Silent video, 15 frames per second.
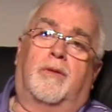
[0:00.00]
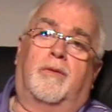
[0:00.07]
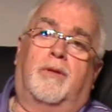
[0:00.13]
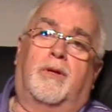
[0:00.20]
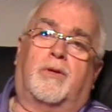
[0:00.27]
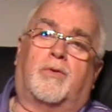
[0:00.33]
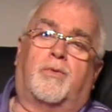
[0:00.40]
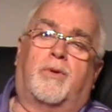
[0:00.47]

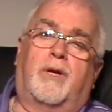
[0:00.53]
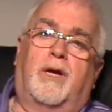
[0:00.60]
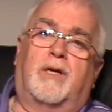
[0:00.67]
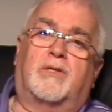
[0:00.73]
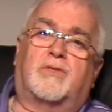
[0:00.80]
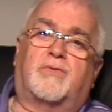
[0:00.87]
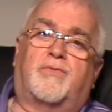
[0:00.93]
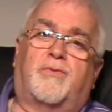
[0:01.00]
that
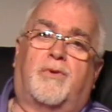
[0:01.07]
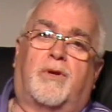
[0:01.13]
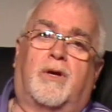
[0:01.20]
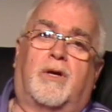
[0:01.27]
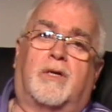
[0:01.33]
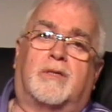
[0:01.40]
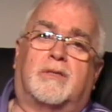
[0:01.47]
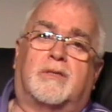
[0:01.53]
creates for
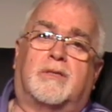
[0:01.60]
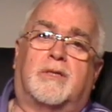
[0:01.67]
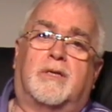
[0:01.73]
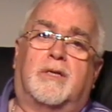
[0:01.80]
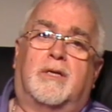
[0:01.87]
us